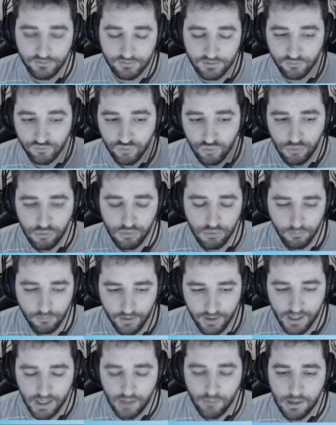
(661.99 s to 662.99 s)
two
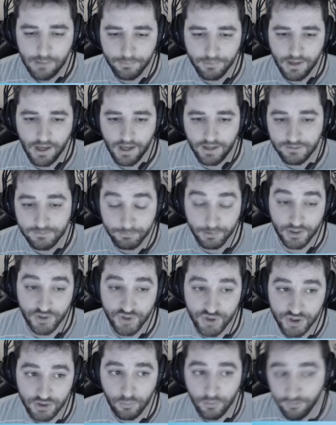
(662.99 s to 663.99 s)
A ramp guys
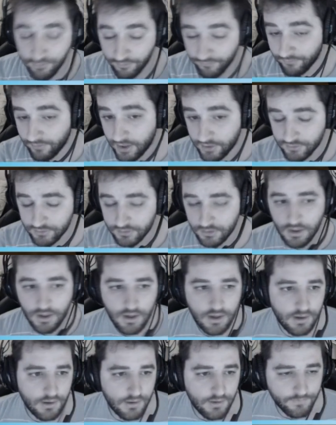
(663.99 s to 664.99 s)
pushing with a flash.
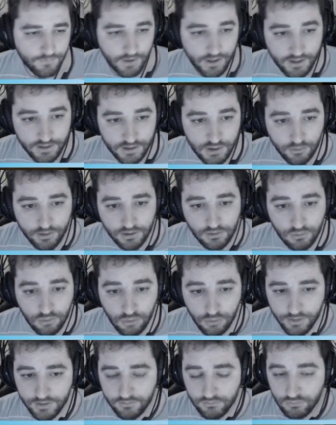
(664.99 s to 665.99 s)
And you can
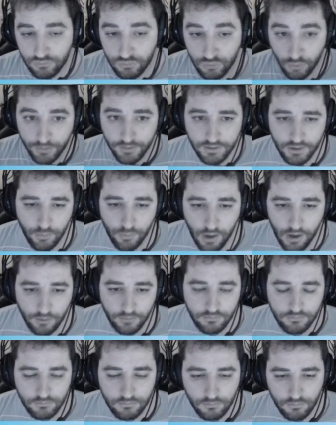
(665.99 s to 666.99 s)
do it during the
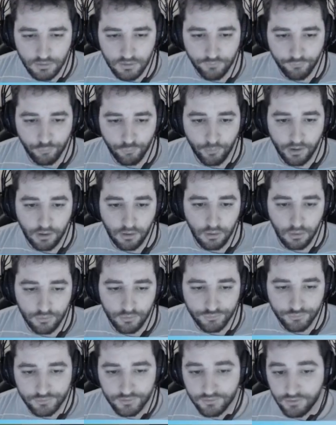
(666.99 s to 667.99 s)
round if you are
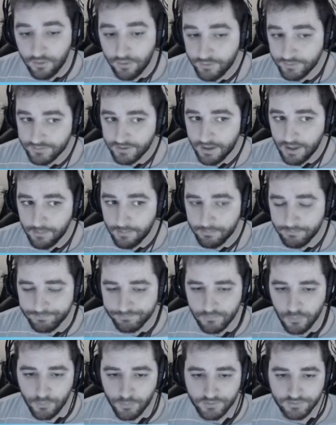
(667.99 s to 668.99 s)
close to this other setup,
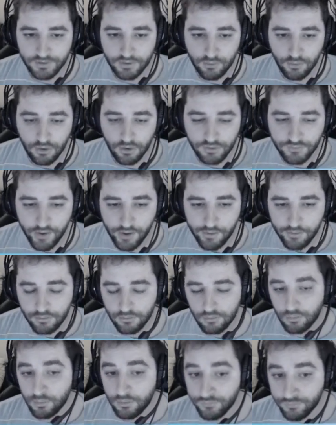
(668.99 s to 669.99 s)
which is the crossfire
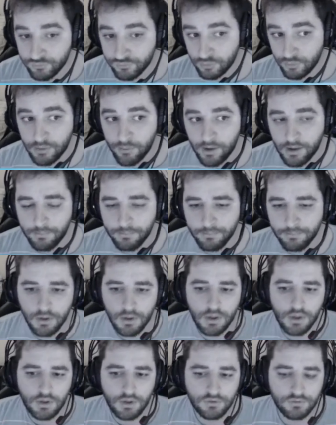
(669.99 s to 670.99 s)
with two-way ramp.
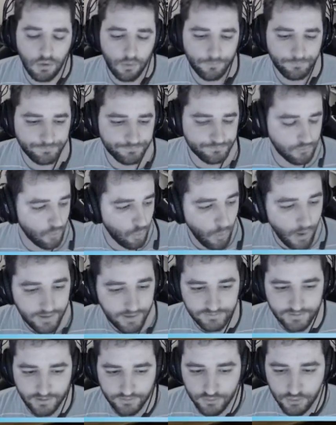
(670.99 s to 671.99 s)
So why
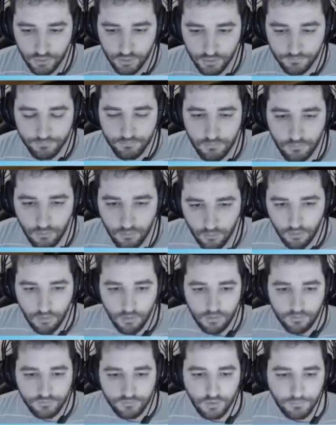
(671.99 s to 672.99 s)
is that good?
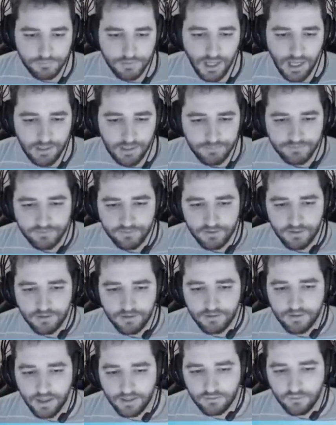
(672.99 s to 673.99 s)
Sometimes
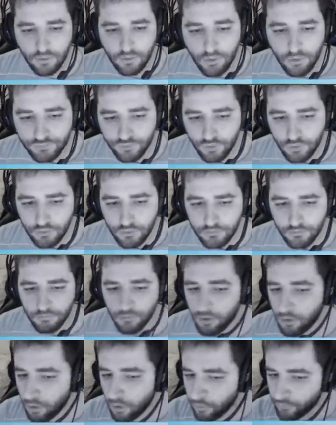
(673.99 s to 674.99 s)
team get control
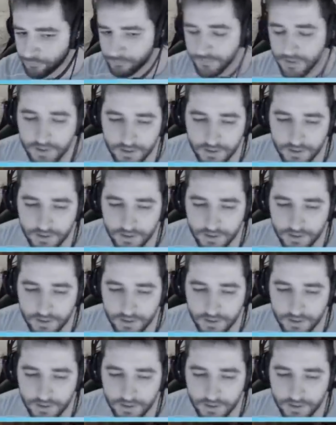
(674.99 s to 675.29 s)
over mid,